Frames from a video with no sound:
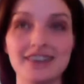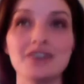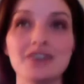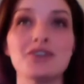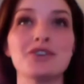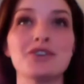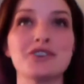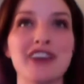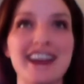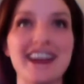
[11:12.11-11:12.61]

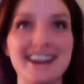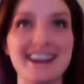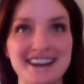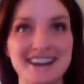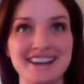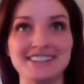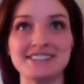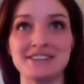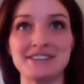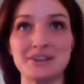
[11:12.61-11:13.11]
great
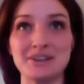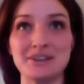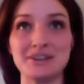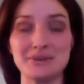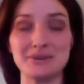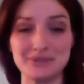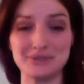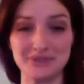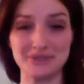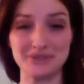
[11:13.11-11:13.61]
excuse
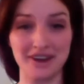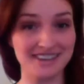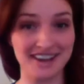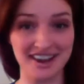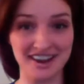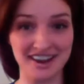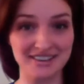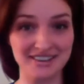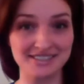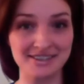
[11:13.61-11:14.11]
not to
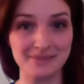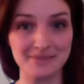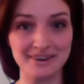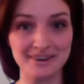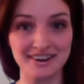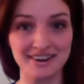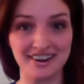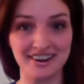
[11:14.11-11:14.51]
hire somebody